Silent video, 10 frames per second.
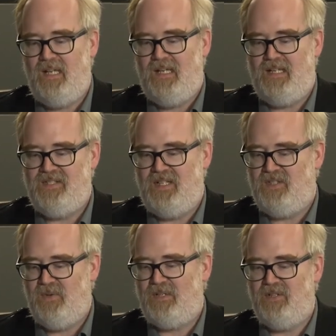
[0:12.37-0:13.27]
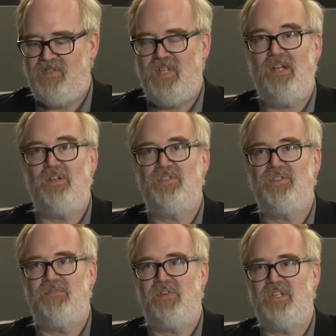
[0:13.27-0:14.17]
He's the Director of
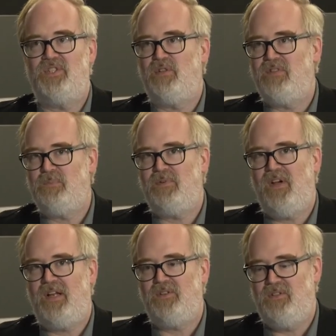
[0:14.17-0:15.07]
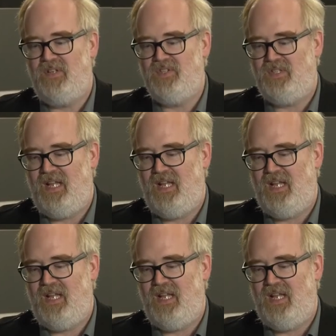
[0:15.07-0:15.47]
Sales for the Service Provider Division